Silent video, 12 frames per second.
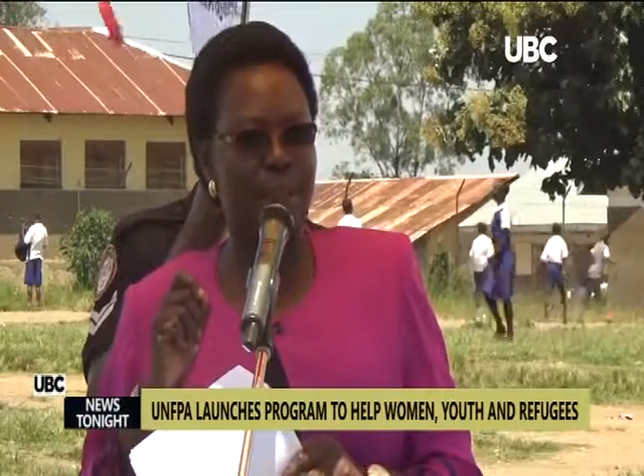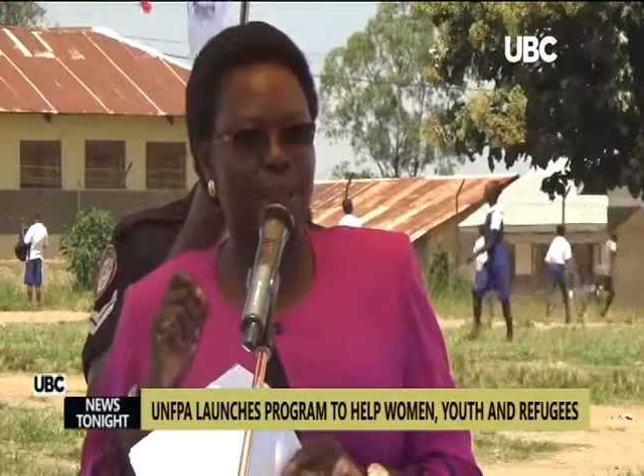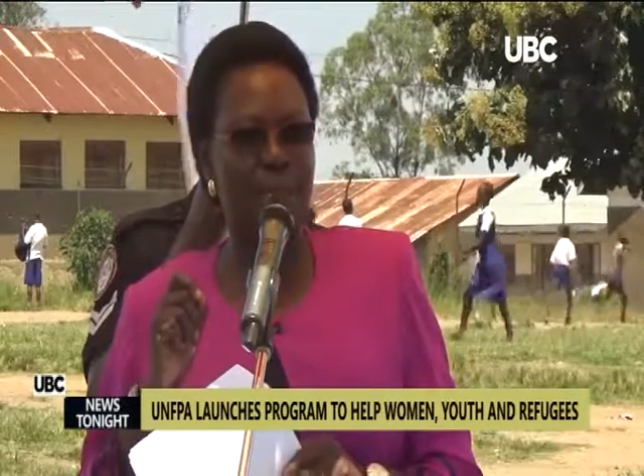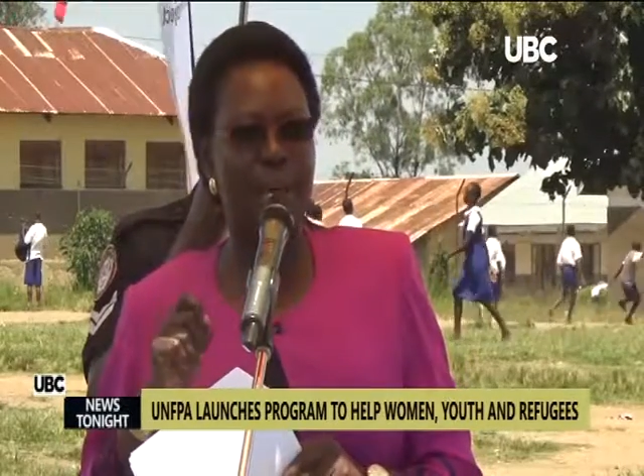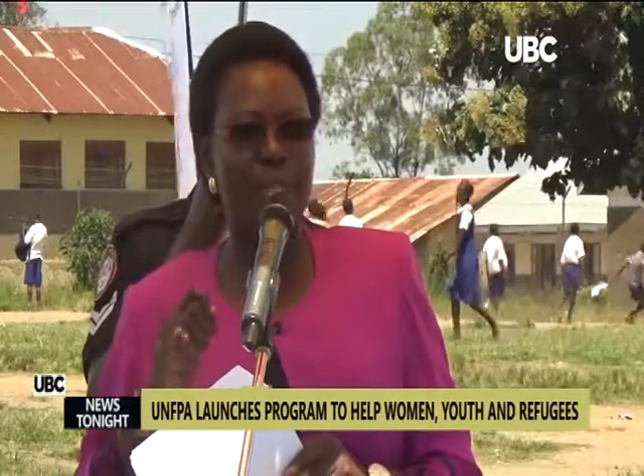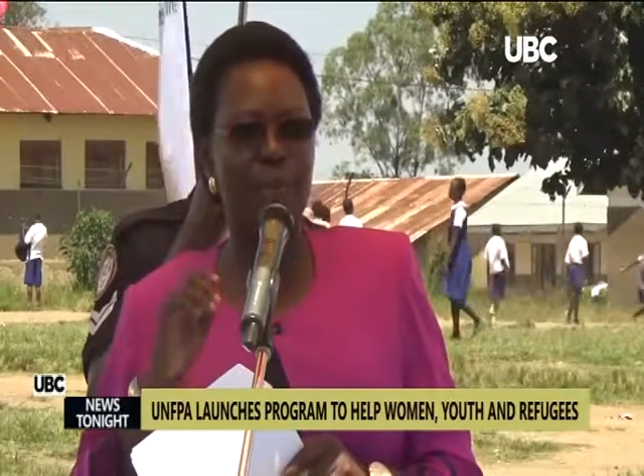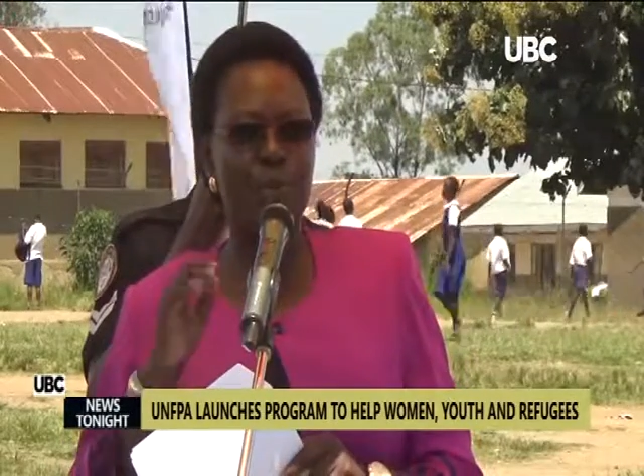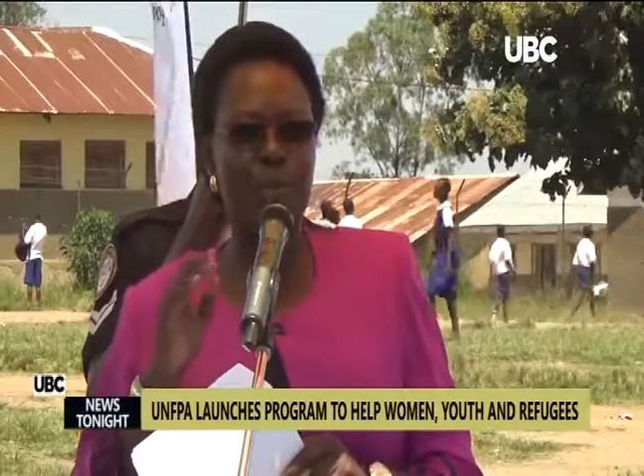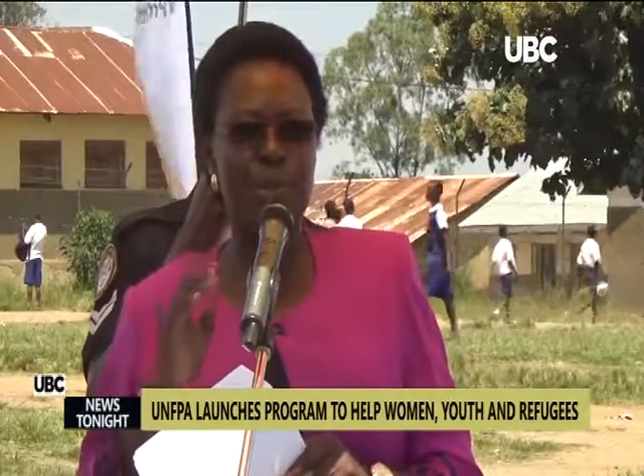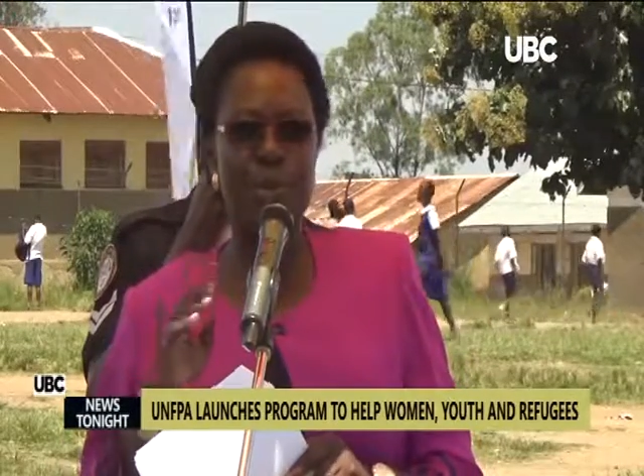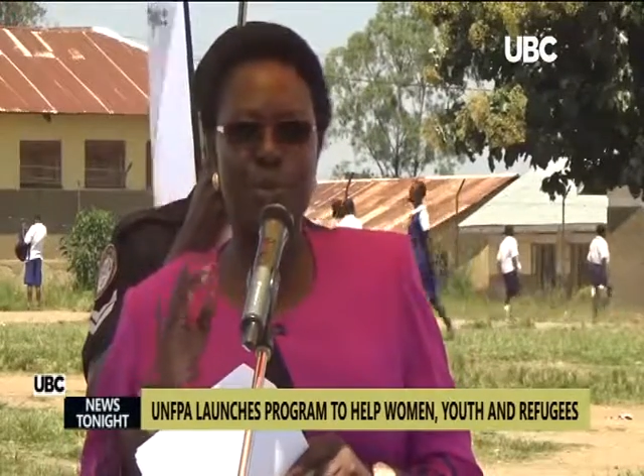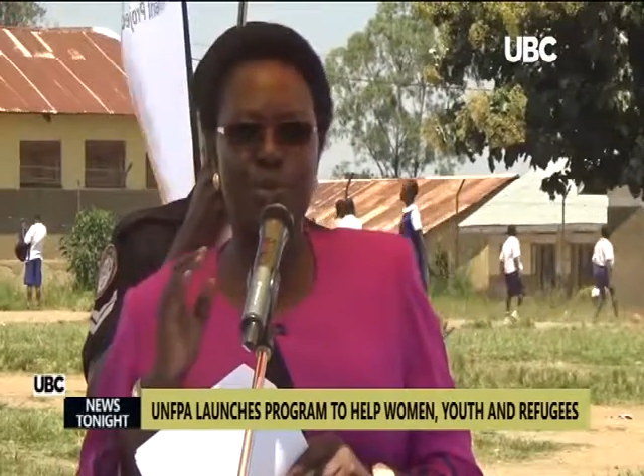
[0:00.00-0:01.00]
that we
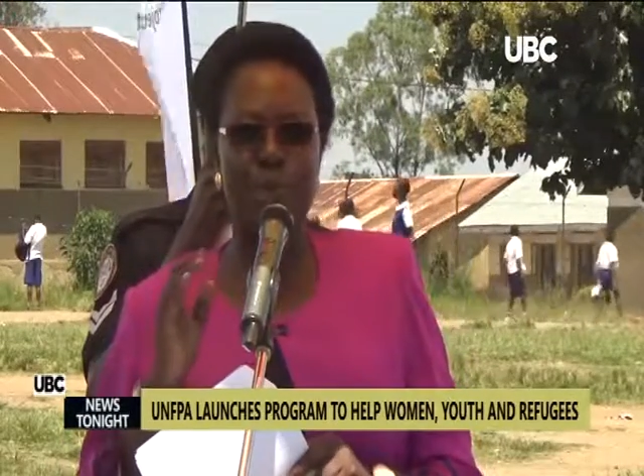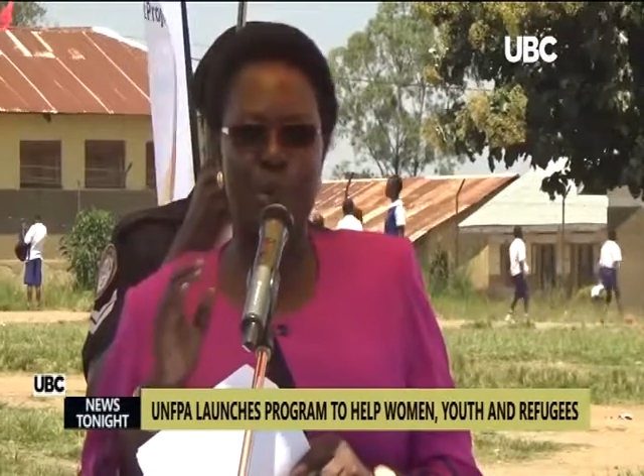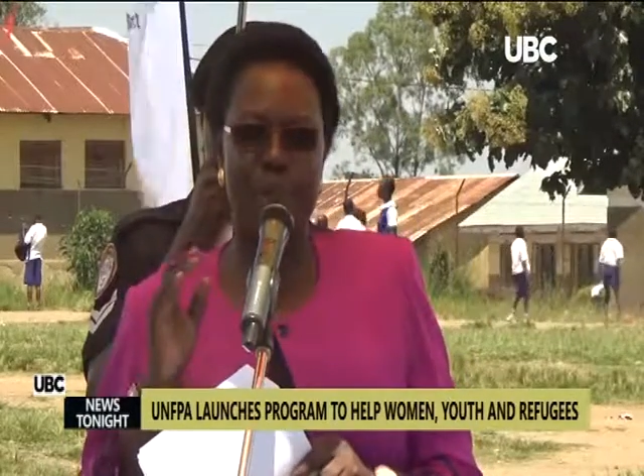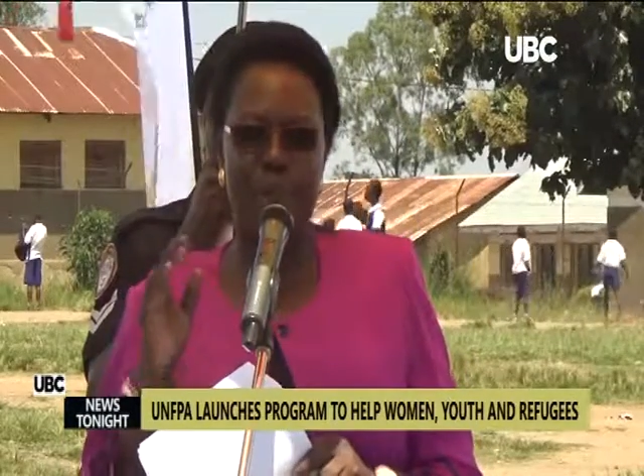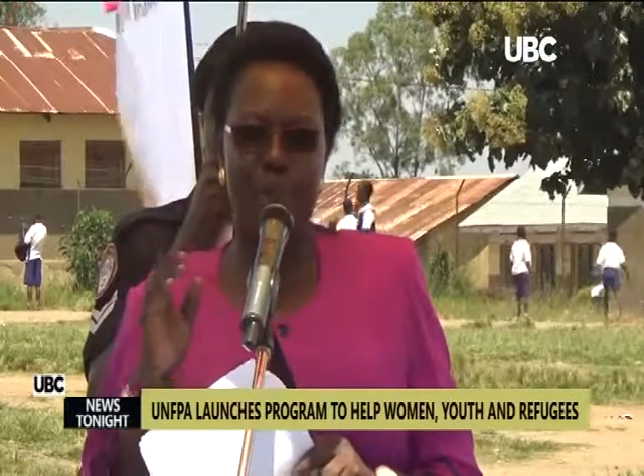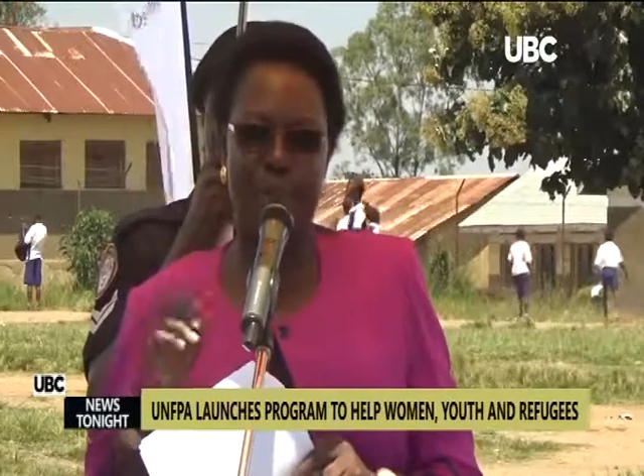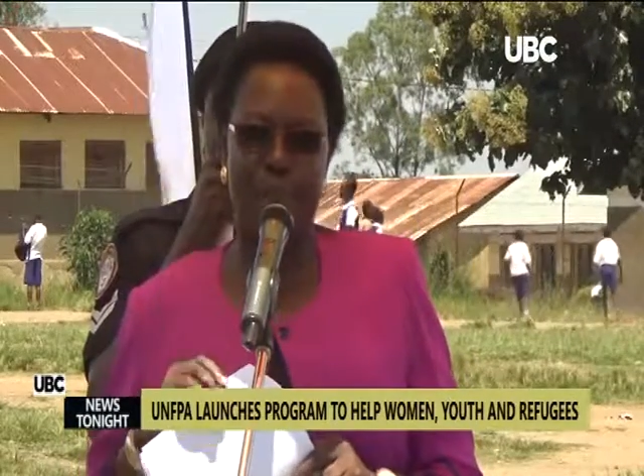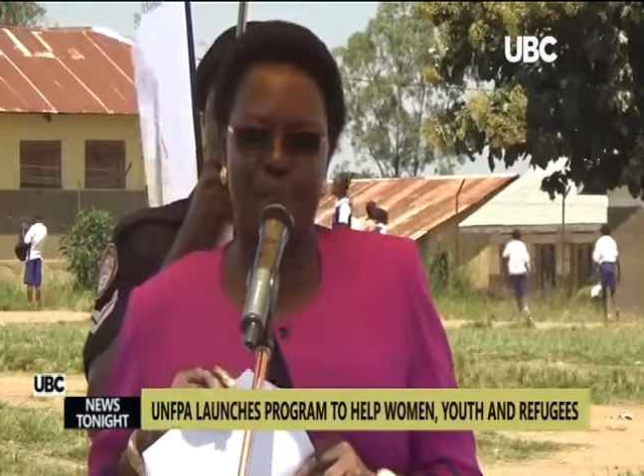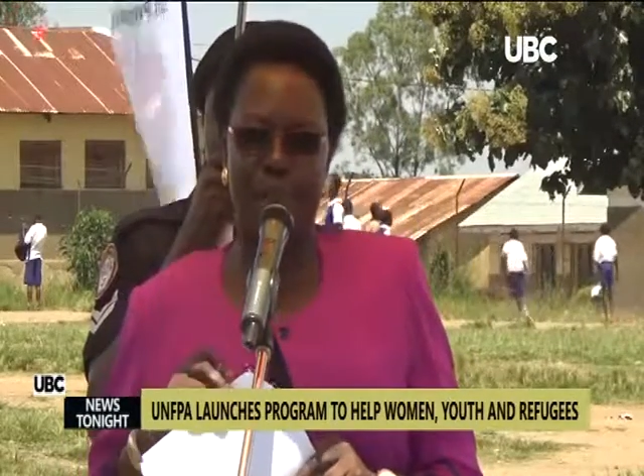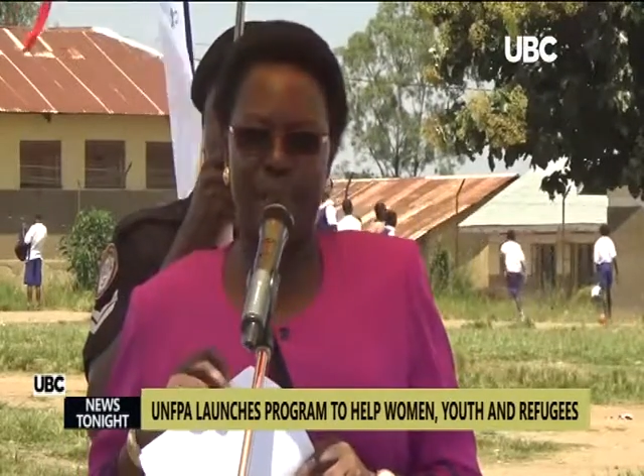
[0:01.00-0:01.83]
don't go astray.